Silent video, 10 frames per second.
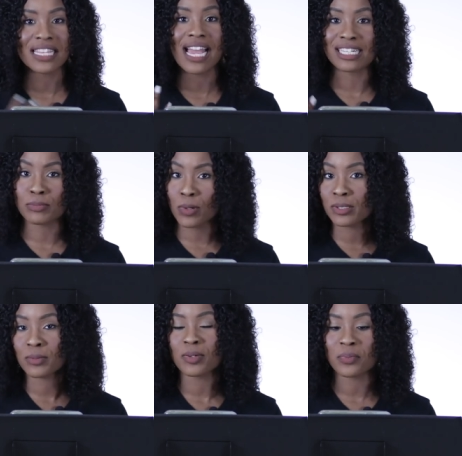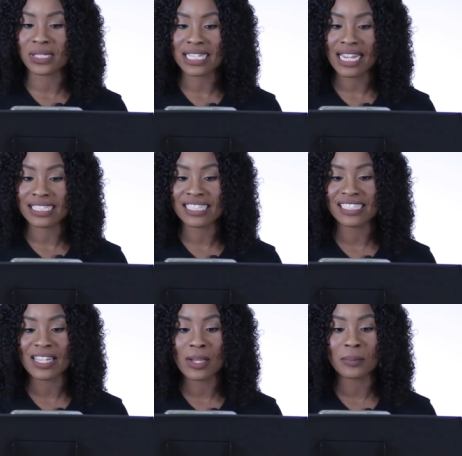that's supposed to be
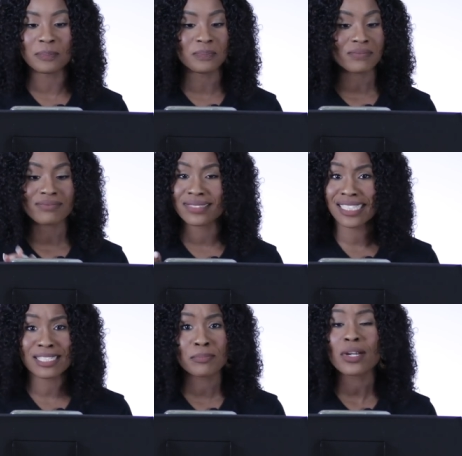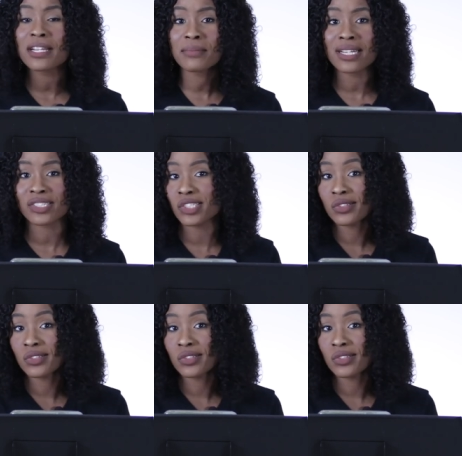protecting them is pretty much